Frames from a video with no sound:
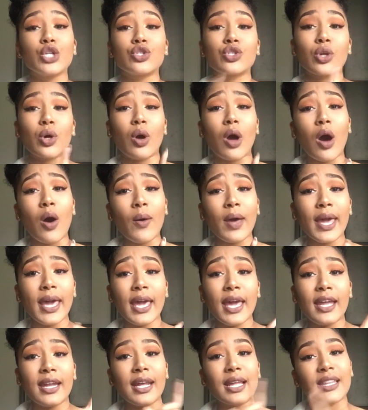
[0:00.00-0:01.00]
So go
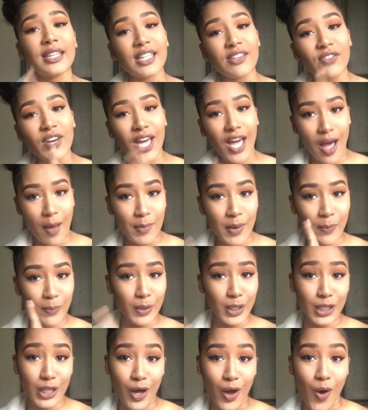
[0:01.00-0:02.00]
ahead and leave a comment
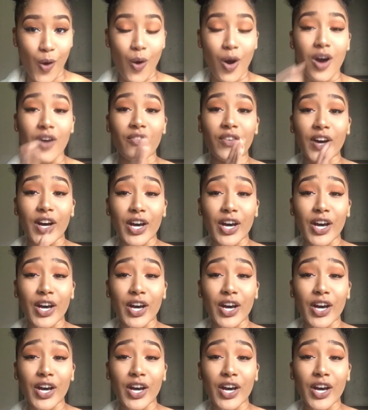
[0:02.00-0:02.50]
below of